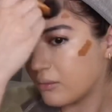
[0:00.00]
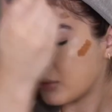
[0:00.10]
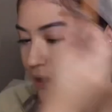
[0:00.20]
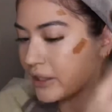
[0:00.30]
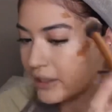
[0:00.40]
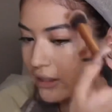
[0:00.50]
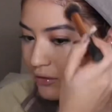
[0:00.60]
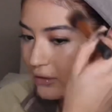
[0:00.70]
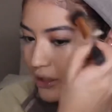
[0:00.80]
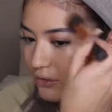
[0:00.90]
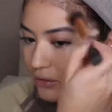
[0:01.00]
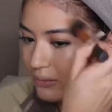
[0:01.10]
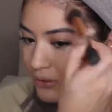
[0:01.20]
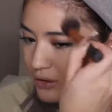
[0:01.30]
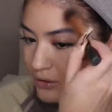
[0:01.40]
blending out that
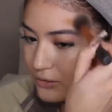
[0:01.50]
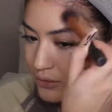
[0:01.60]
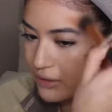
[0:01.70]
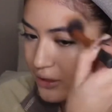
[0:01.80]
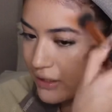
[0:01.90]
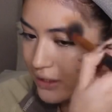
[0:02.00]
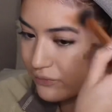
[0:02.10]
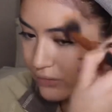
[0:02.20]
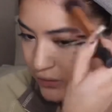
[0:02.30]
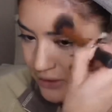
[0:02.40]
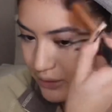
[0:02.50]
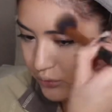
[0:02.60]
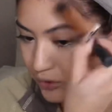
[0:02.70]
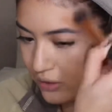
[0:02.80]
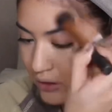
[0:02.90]
cream contour, and I'm focusing
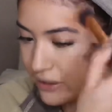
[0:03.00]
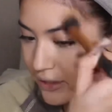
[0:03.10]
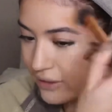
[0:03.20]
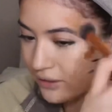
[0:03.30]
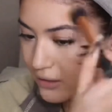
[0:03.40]
more on like